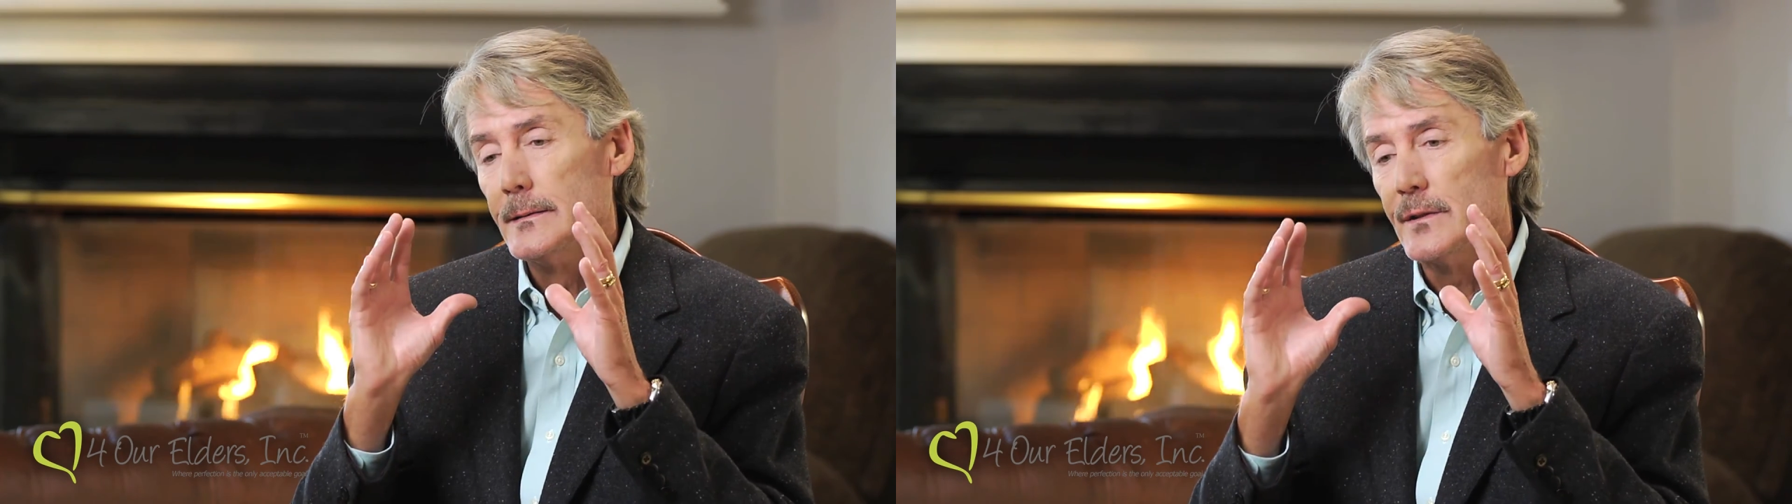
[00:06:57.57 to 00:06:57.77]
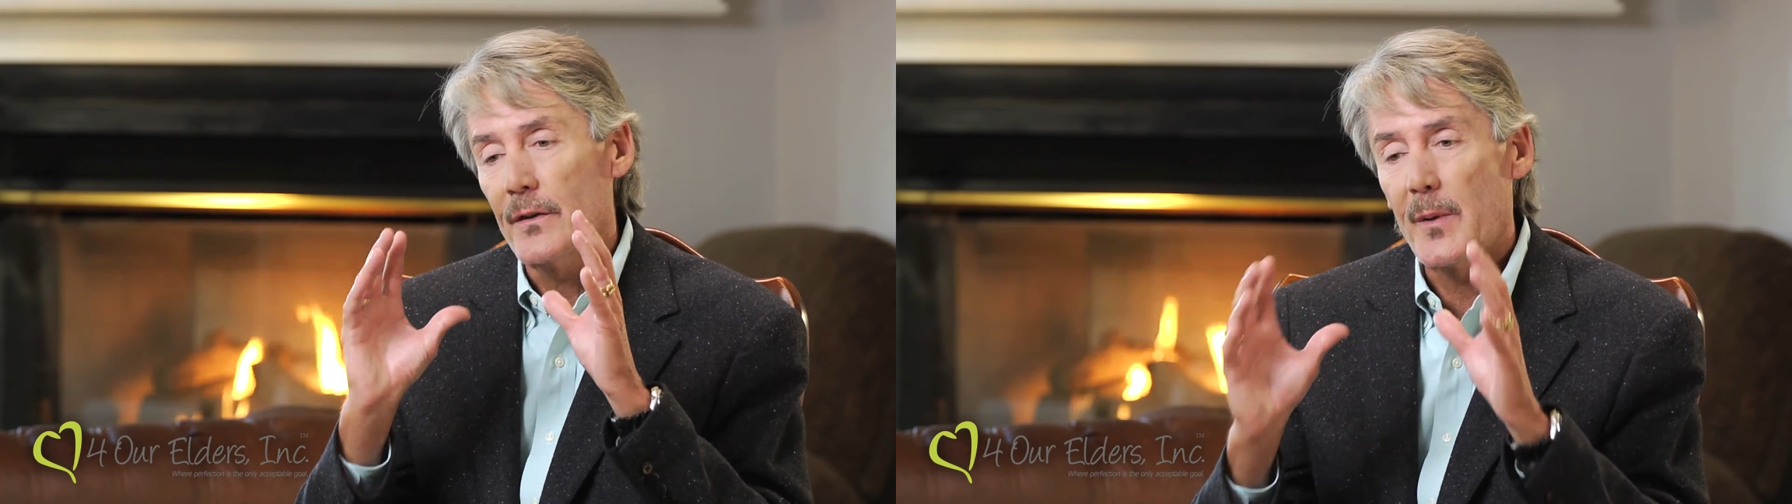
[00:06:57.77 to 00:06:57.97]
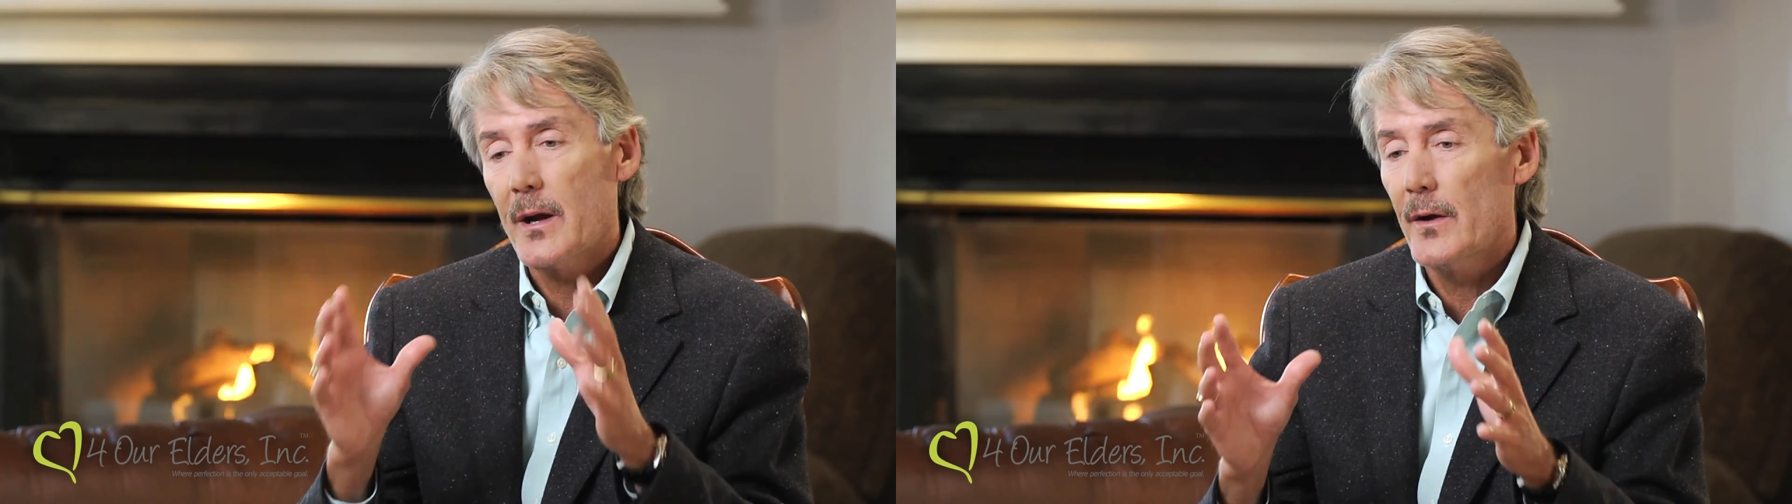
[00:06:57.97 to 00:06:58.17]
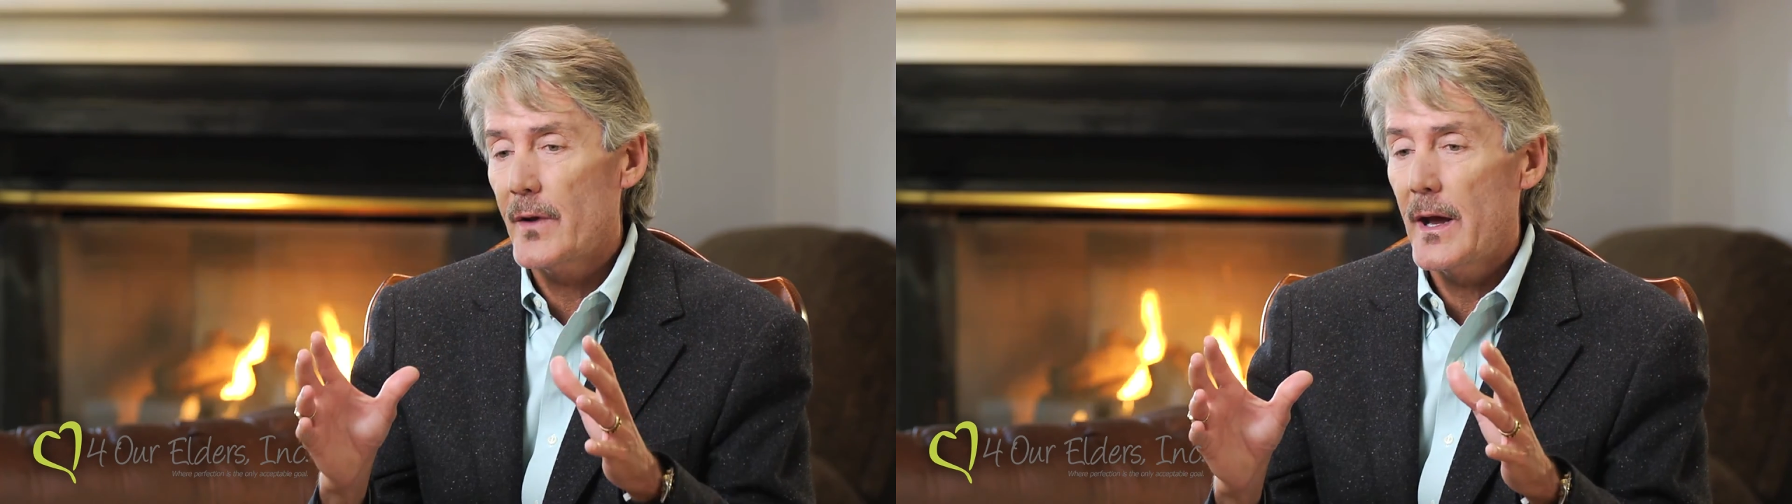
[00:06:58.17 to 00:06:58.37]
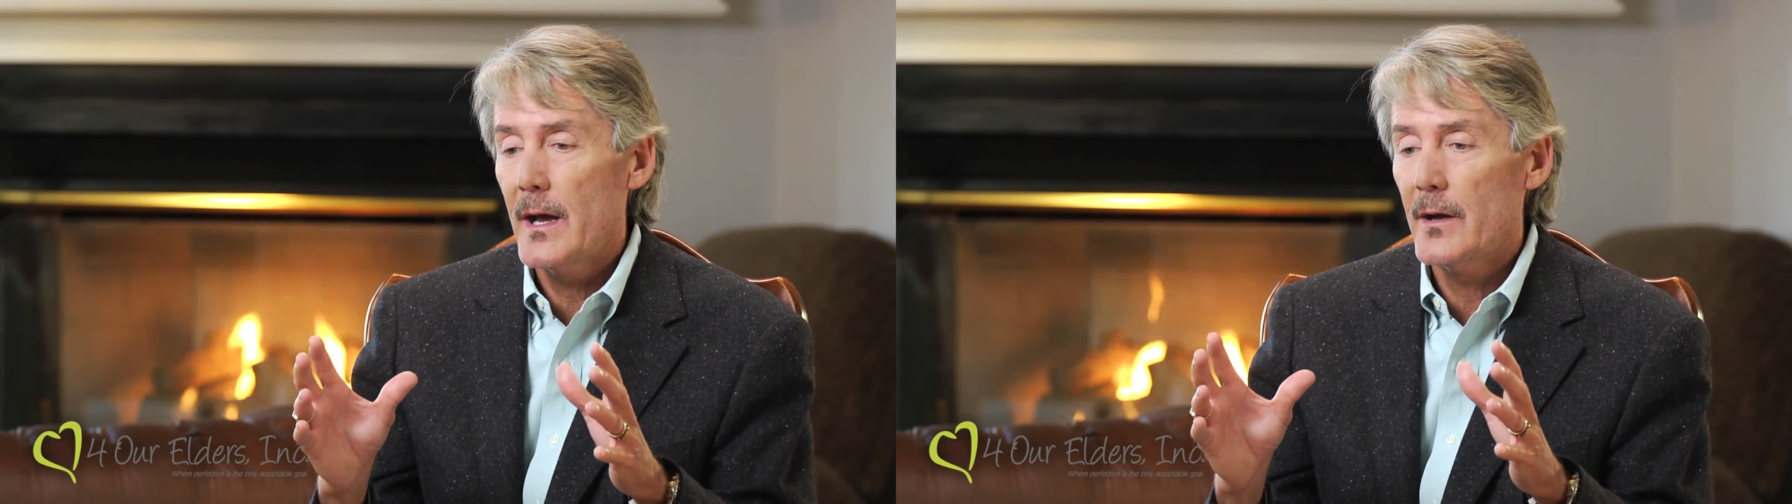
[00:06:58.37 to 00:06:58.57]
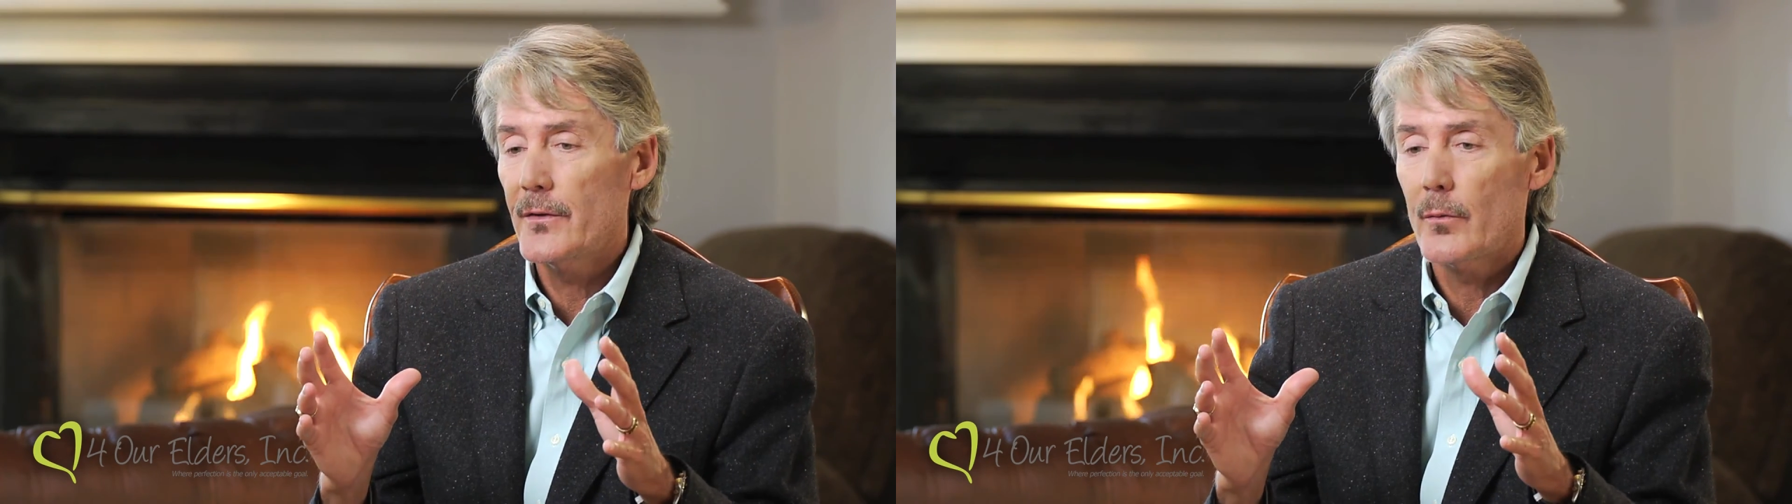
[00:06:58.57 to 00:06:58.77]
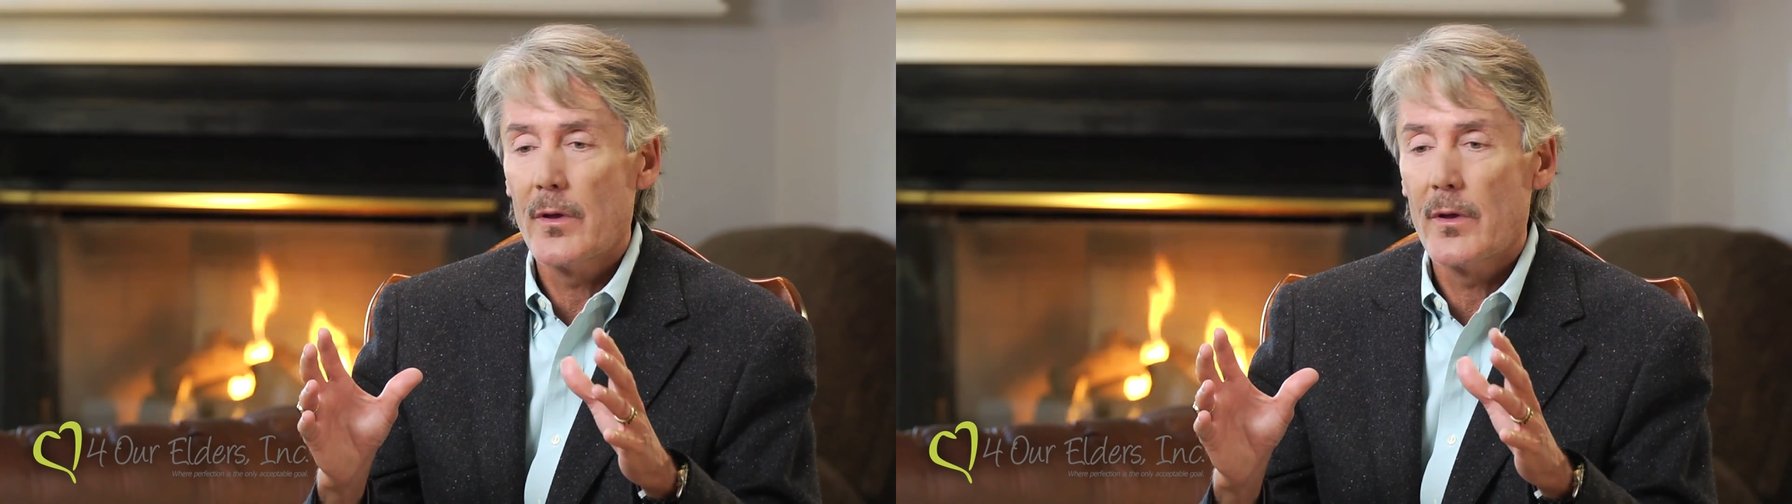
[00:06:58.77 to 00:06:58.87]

just because it has,